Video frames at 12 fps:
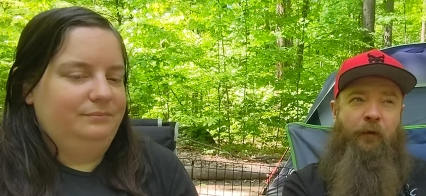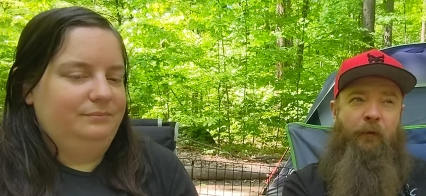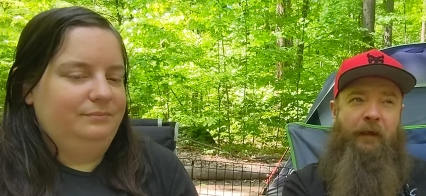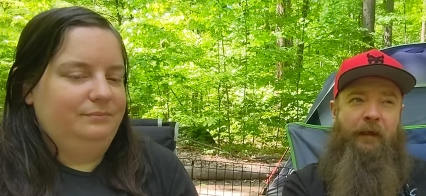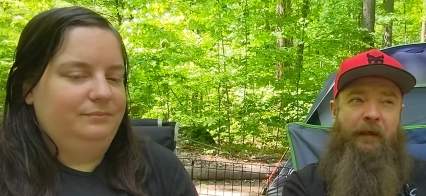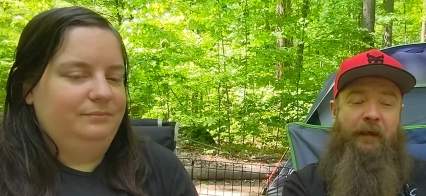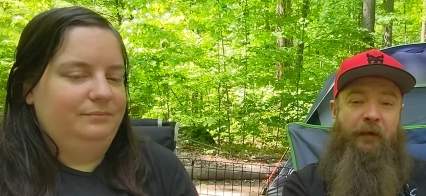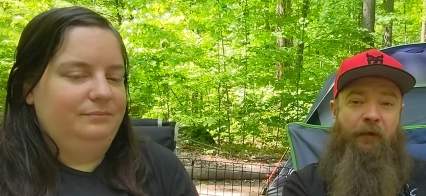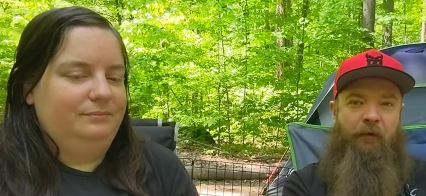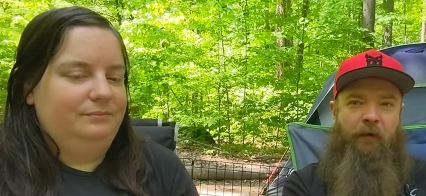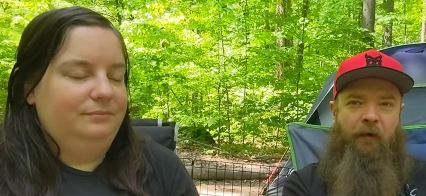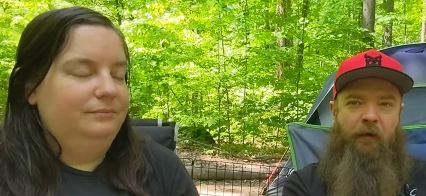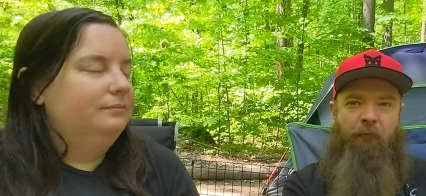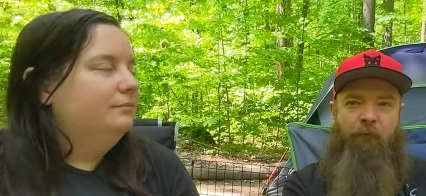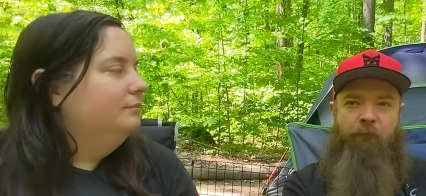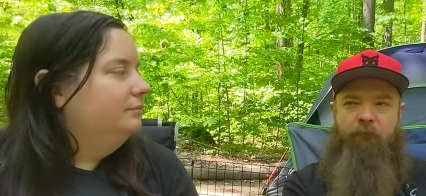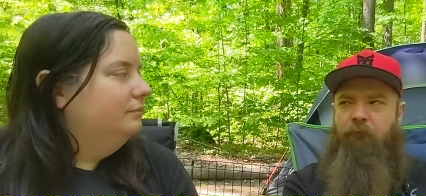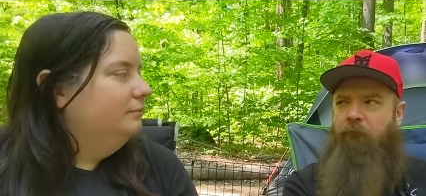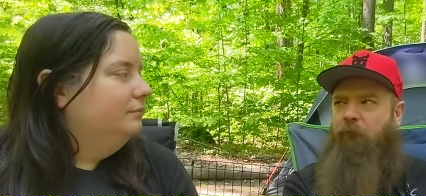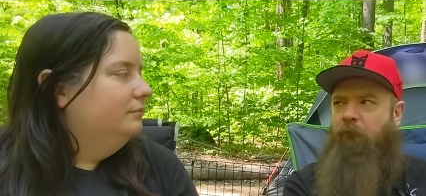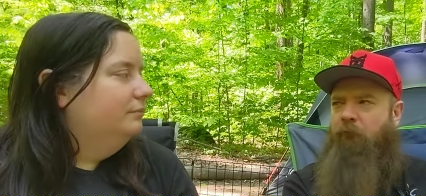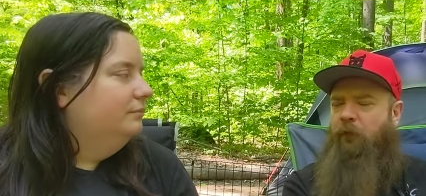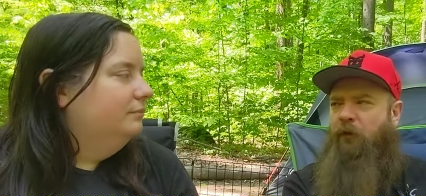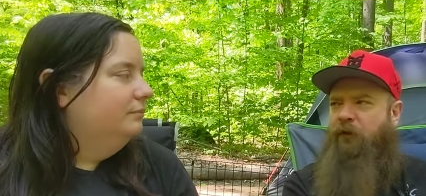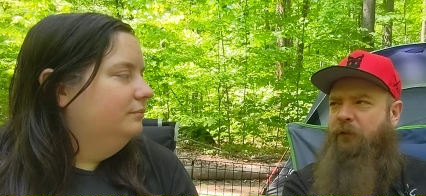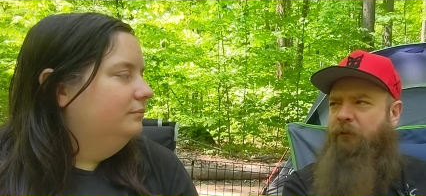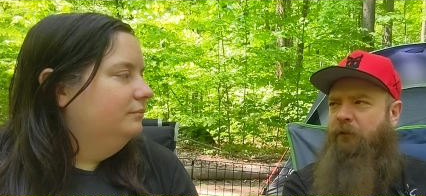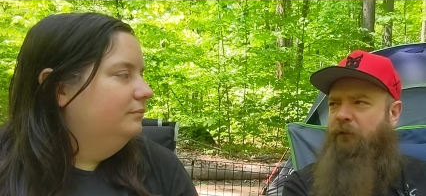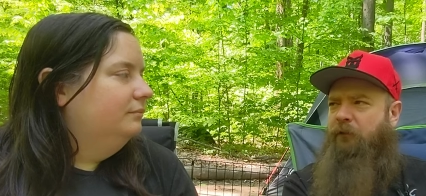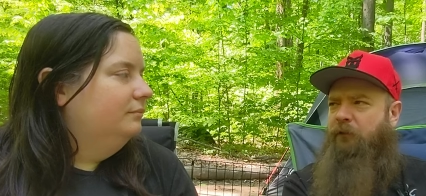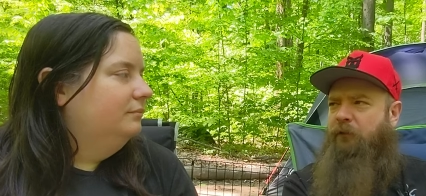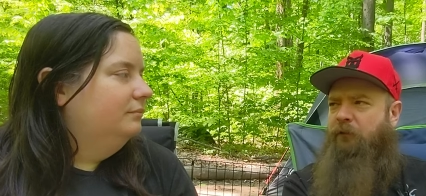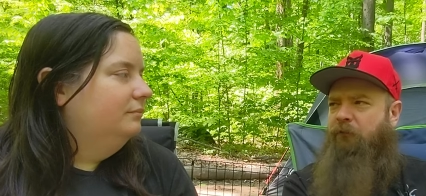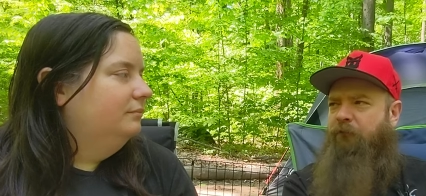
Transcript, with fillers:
Speaker 1: Awenda, there are multiple.